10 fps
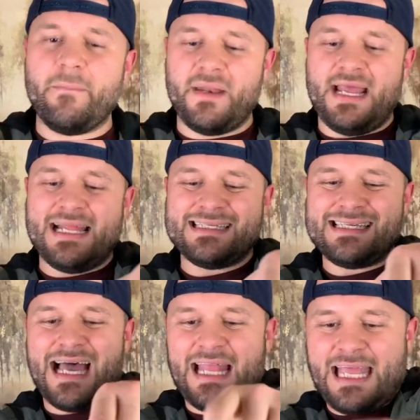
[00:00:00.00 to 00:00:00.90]
and
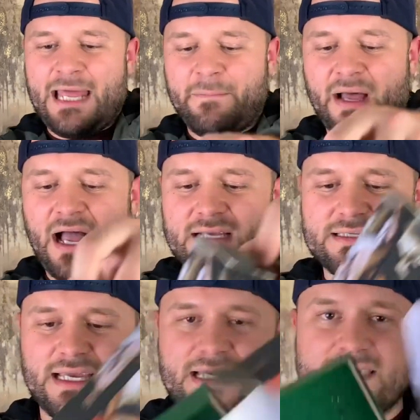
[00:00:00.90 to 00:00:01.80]
inside that
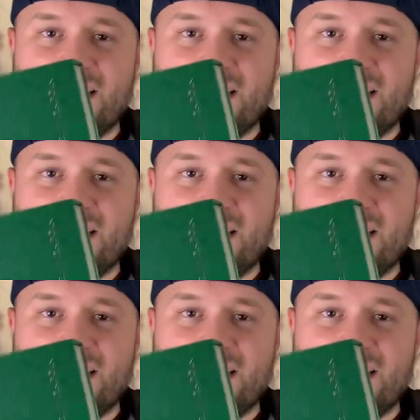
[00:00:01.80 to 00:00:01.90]
box is